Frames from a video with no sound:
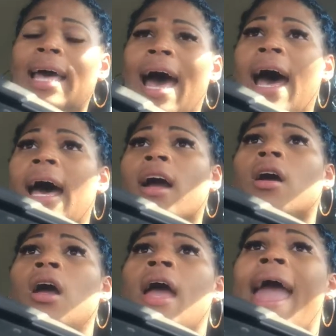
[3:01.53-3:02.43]
uh,
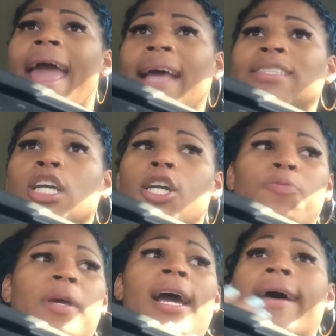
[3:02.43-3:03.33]
answers
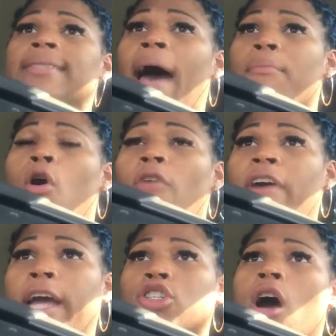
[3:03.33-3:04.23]
because I'm going for
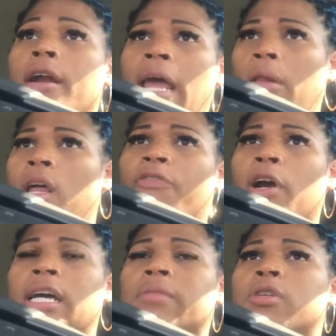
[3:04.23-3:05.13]
H R, they look for
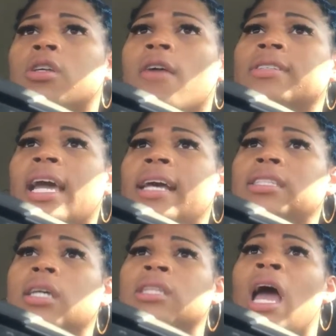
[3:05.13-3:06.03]
customer service
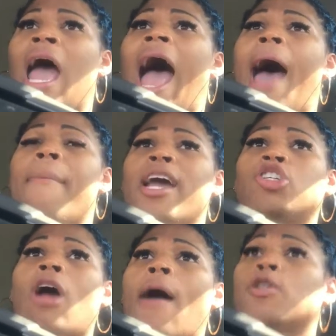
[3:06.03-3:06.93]
answers. I made
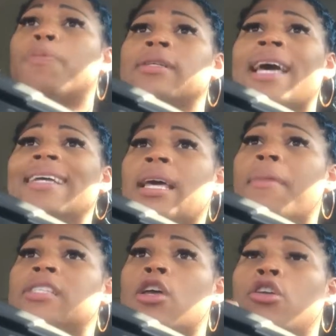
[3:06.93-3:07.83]
sure I was precise, I
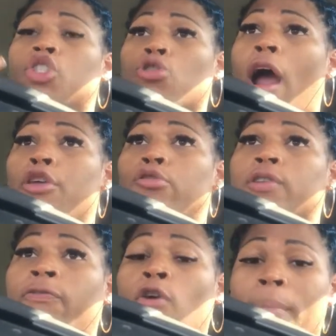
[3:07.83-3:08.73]
made sure I used
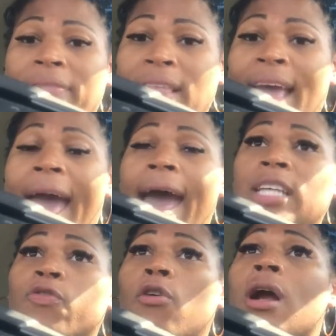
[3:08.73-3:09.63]
the format that they
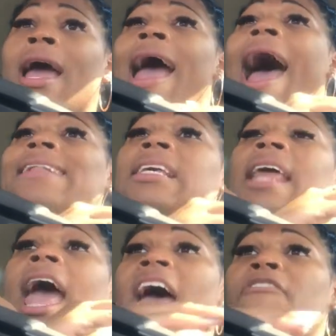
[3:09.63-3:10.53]
asked for. I did
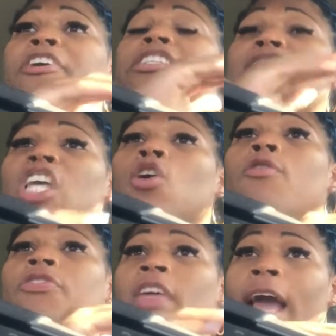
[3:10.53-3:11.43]
every
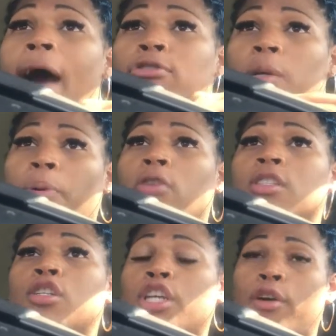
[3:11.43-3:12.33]
single thing I was supposed
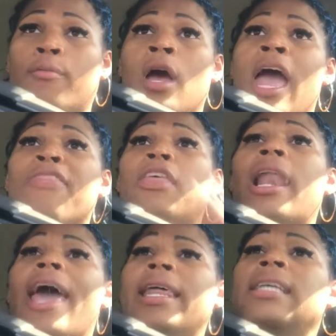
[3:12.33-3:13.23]
to do. The
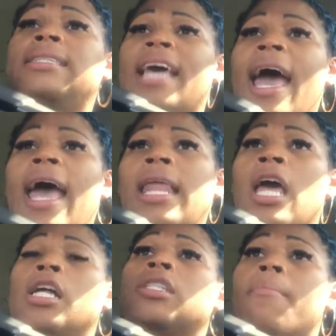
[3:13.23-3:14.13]
lady said
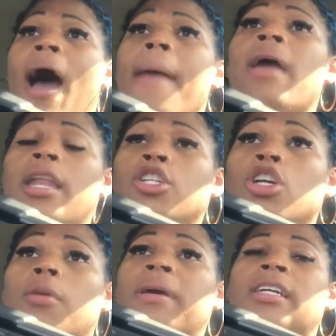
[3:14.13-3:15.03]
to my
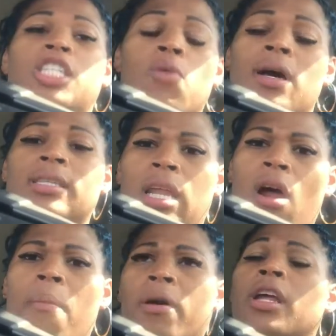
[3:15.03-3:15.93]
manager, because she wasn't in
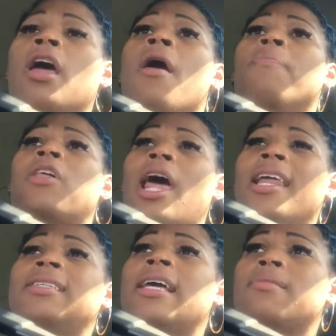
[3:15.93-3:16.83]
our building, the
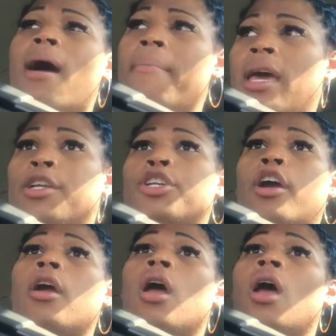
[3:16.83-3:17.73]
lady said to my
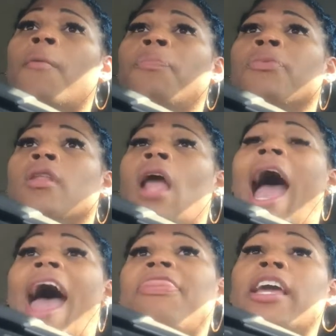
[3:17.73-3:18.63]
manager,
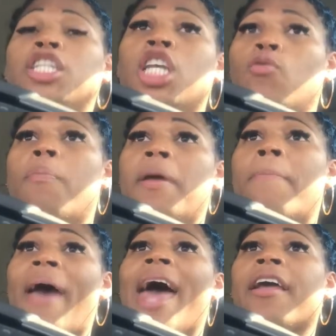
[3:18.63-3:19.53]
I think she will be
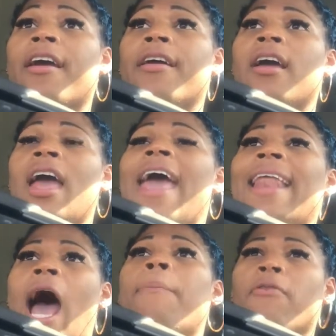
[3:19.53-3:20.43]
better
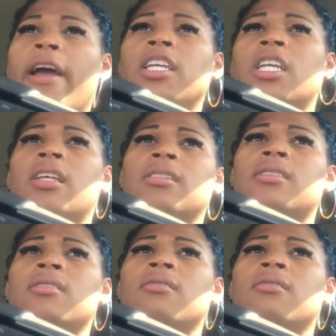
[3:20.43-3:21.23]
in operations.